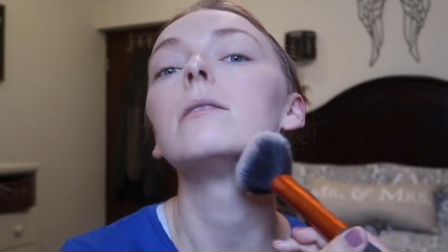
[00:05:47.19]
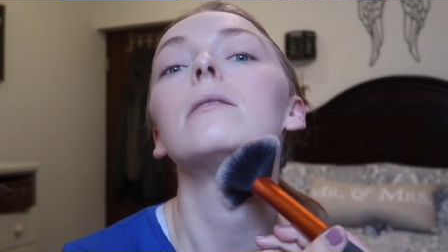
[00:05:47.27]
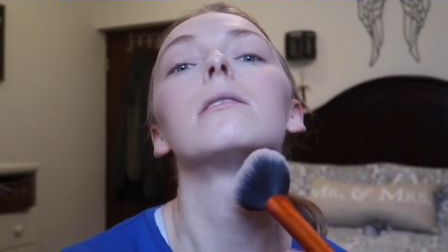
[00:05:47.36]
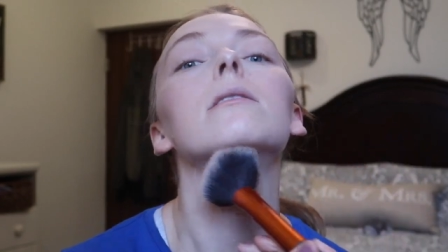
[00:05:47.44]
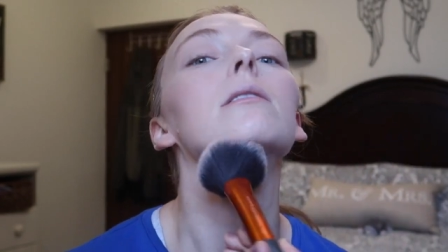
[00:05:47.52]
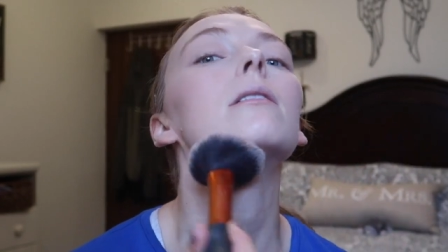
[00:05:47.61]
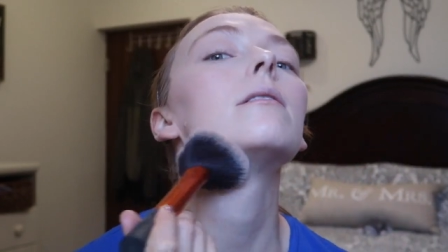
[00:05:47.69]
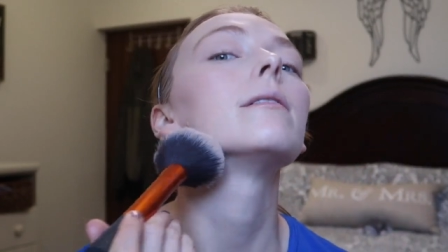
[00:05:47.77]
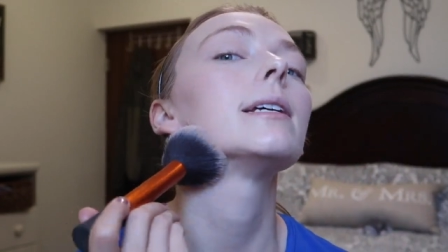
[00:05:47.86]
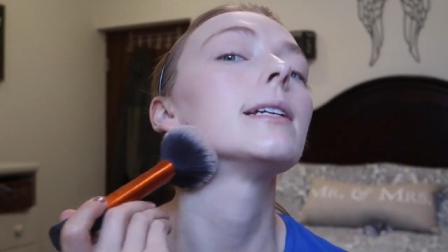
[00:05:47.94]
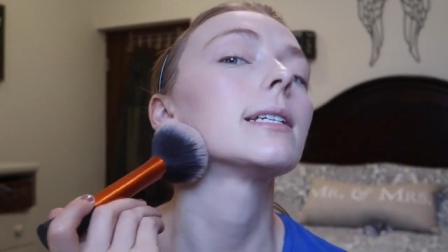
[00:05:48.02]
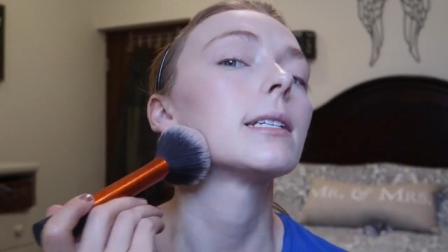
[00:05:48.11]
just so
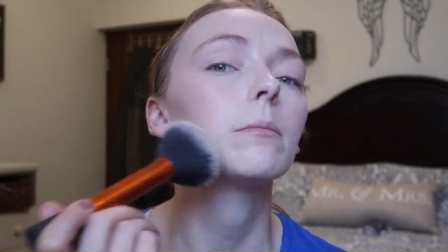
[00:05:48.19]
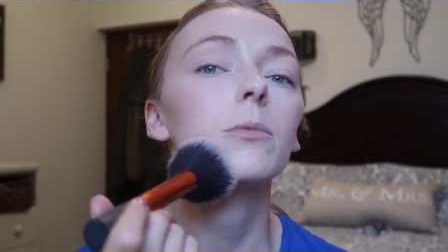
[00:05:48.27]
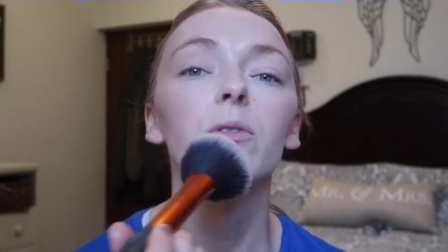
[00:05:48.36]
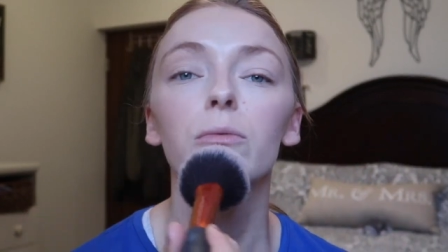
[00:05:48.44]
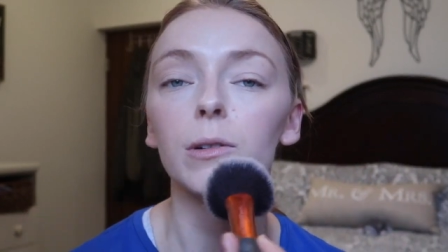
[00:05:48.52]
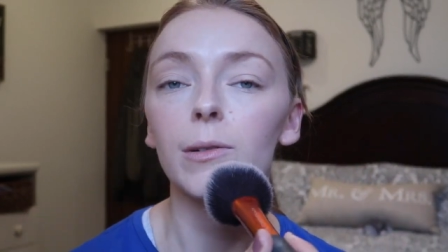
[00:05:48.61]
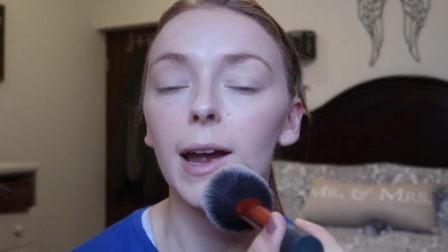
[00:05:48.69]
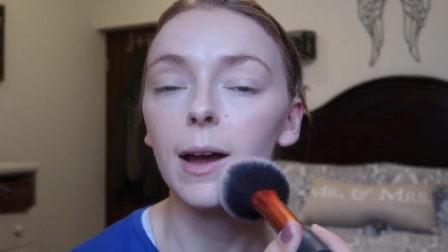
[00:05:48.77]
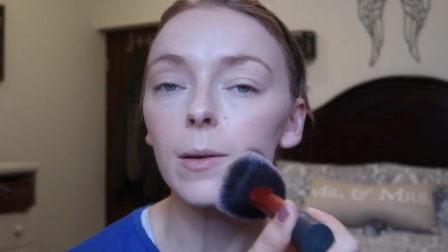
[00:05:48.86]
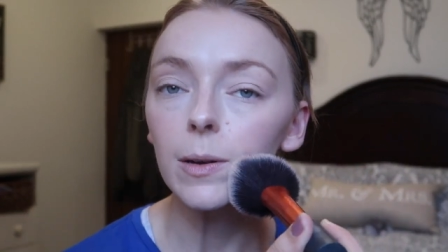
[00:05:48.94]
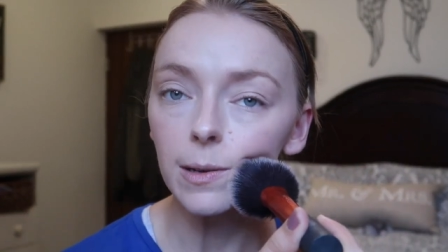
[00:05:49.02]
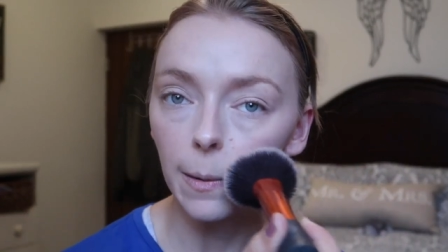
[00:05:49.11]
it doesn't move
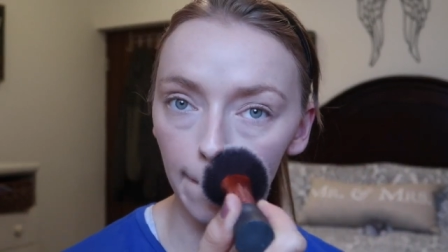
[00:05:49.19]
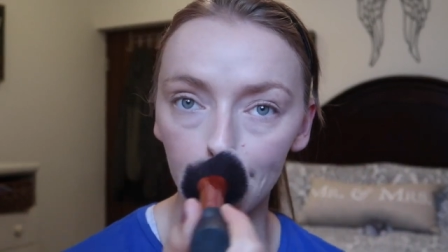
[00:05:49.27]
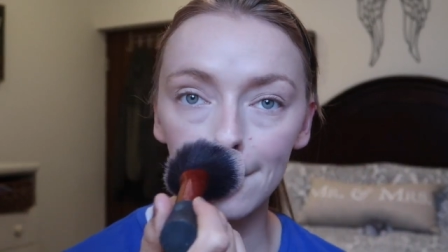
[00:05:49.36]
around.